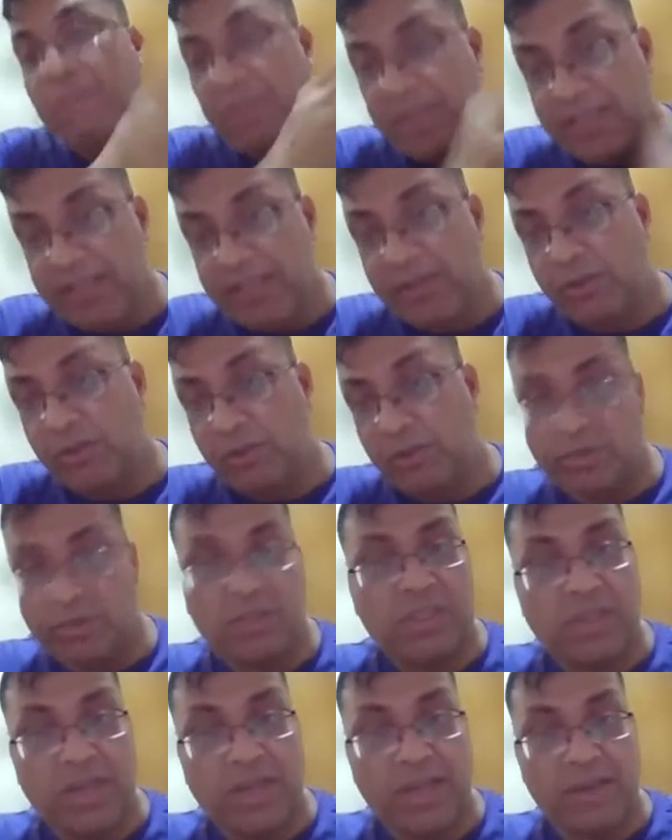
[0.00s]
Within
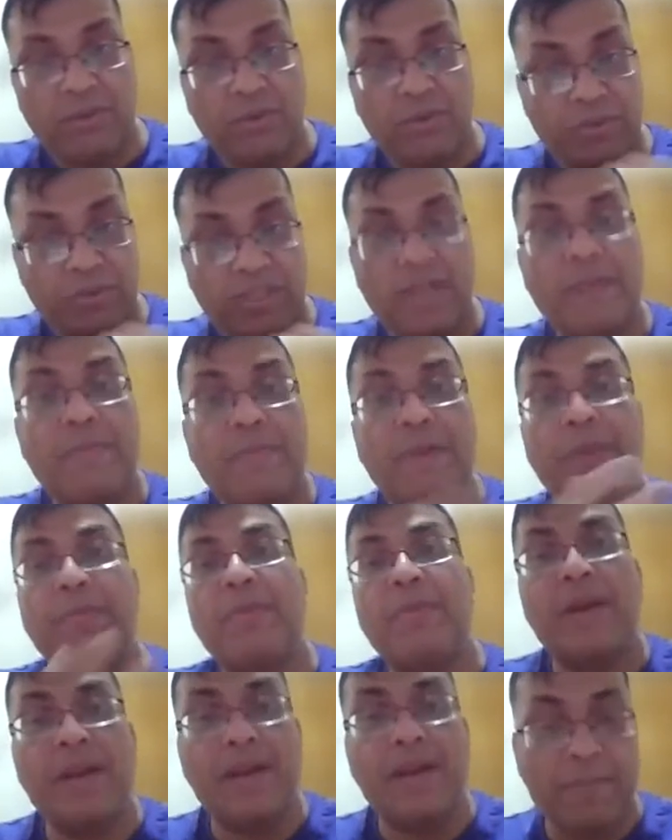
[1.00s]
those scenarios, there may
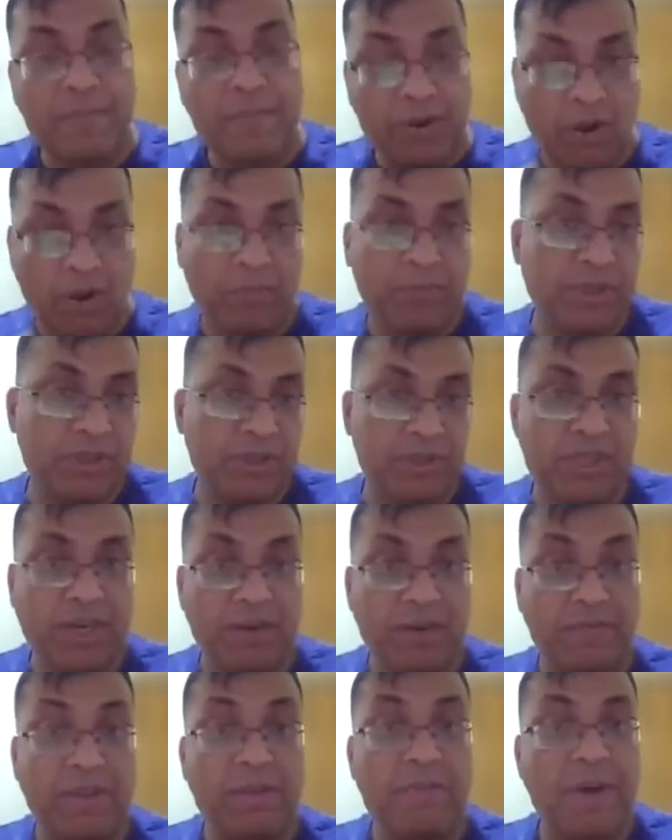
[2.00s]
be multiple options
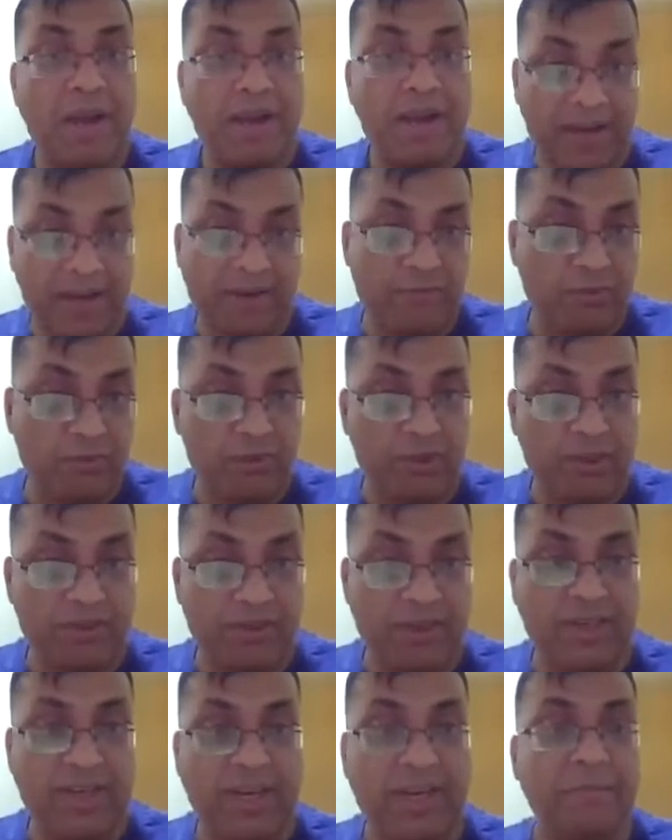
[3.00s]
that we might have to
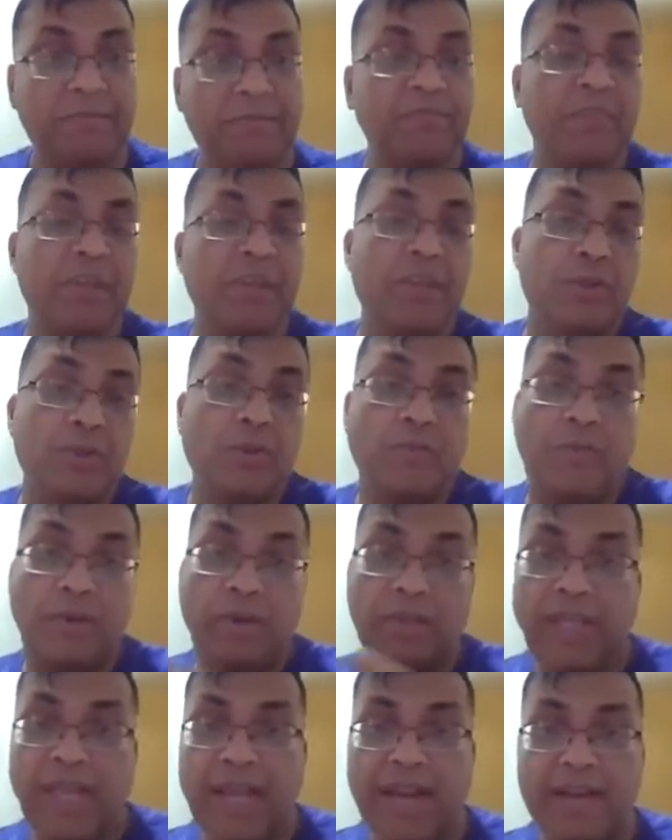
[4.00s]
generate, right? So
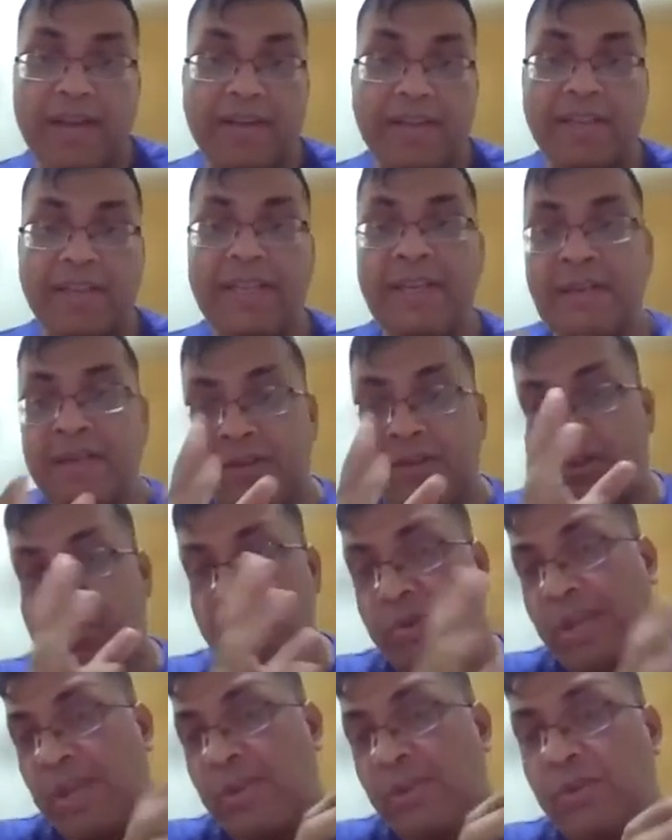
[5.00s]
for that, in
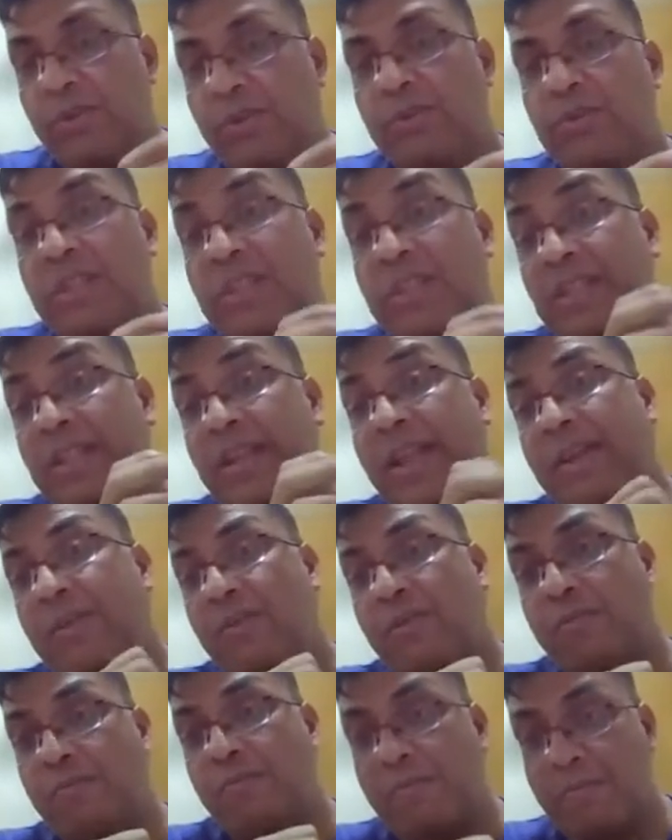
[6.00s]
you can use the
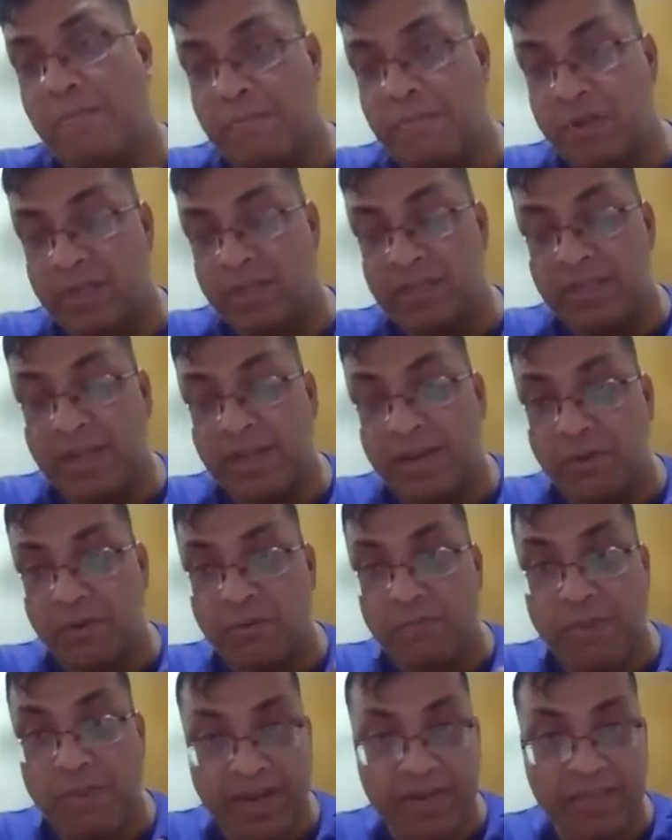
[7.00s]
scenario
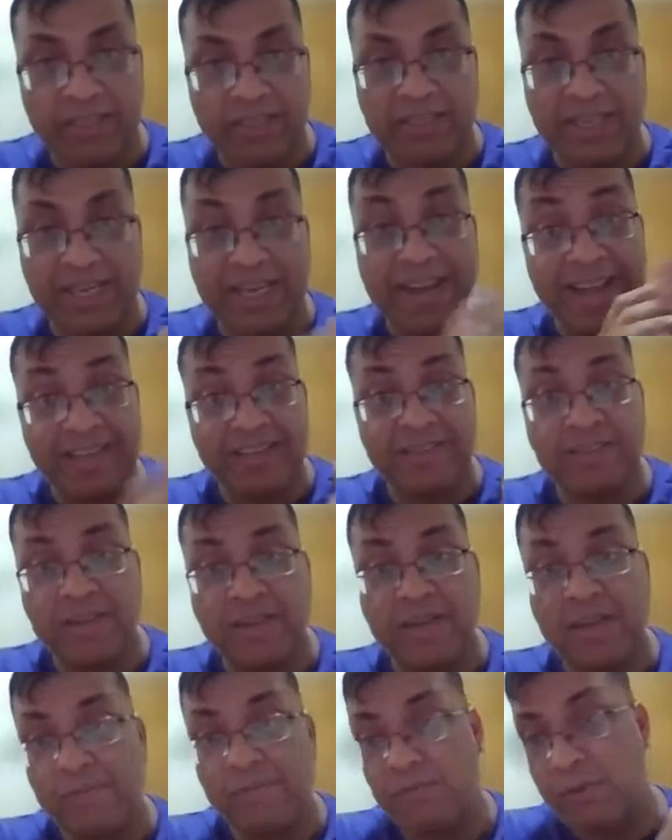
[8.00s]
managing in
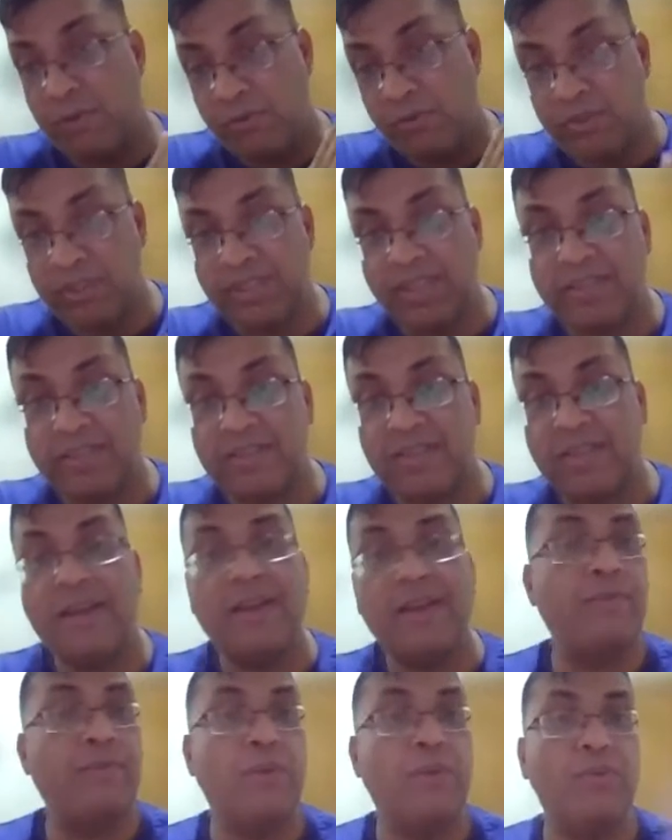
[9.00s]
Excel. If you're using
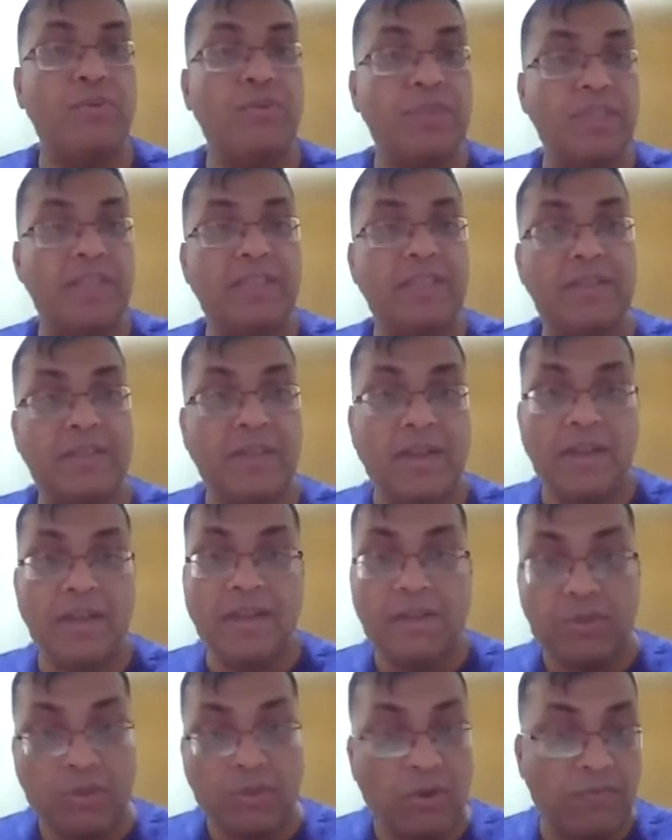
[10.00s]
Excel, if you're using a
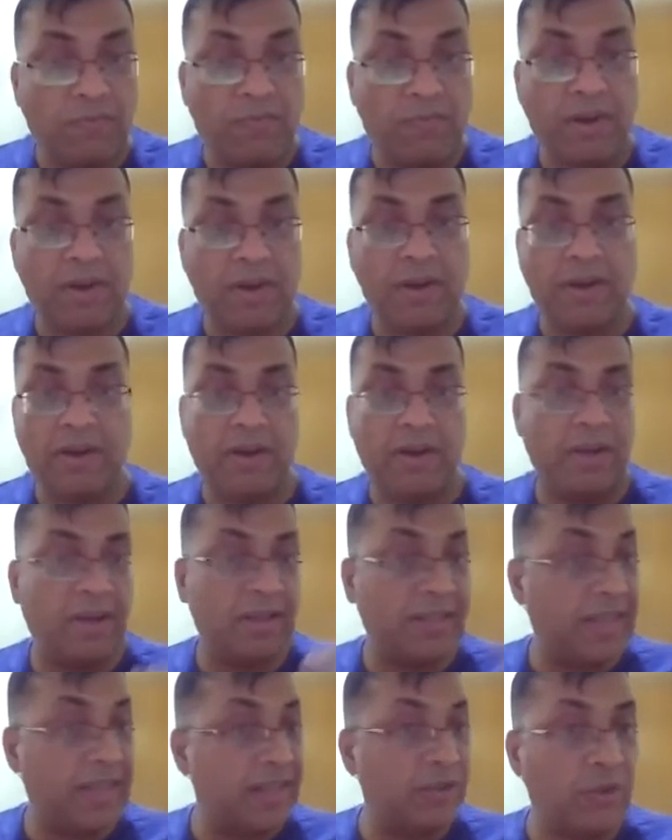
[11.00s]
software,
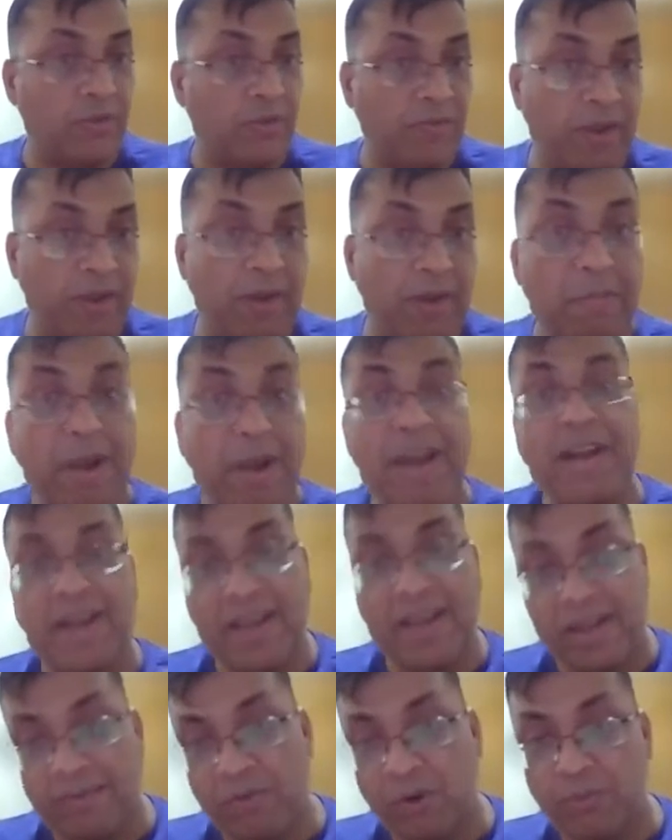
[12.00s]
that software
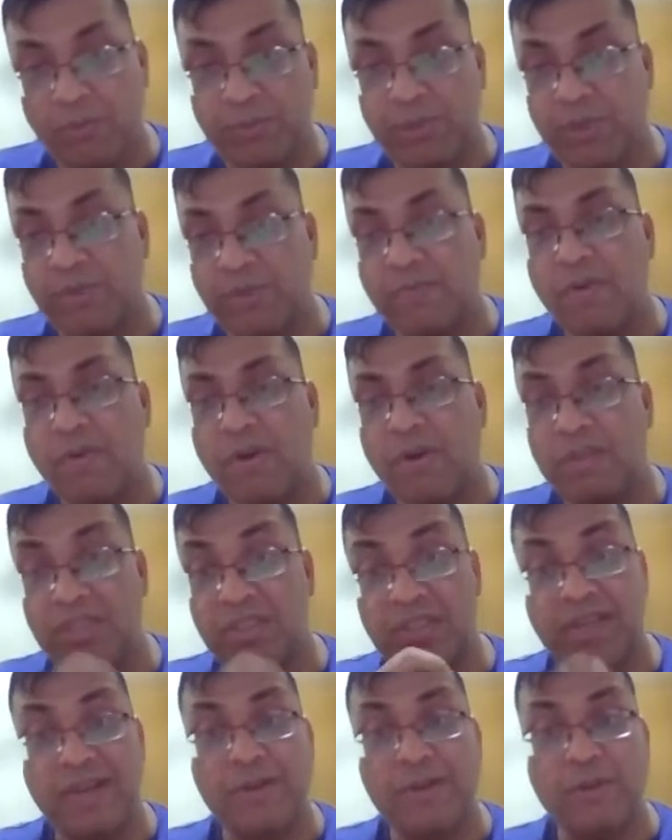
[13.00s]
might have option for
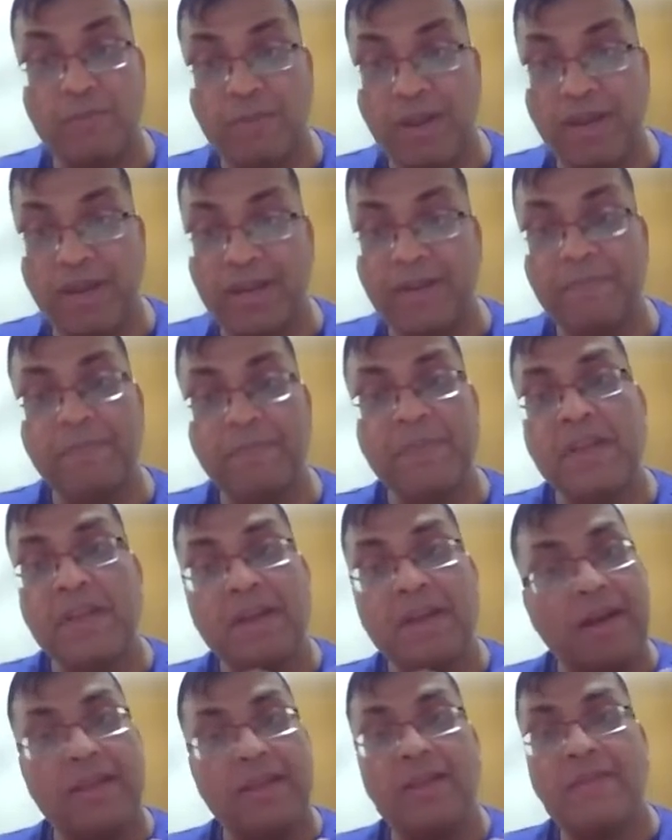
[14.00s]
scenario planning.
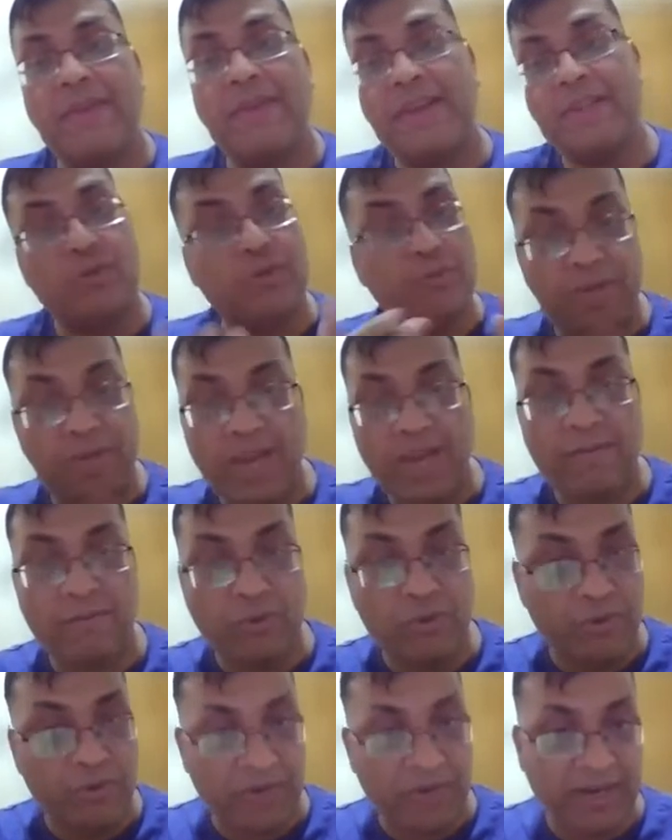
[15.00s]
Otherwise, you may have
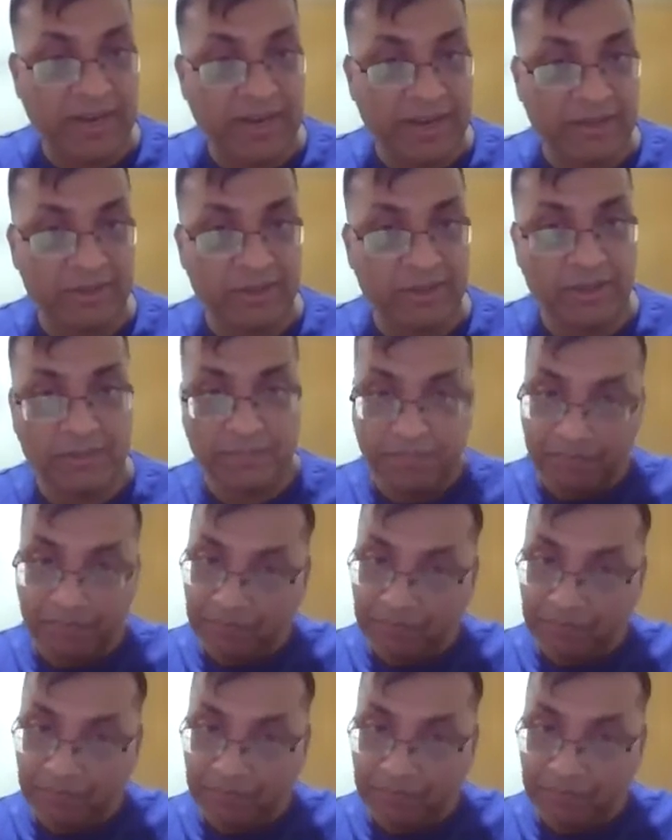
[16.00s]
to do it in Excel.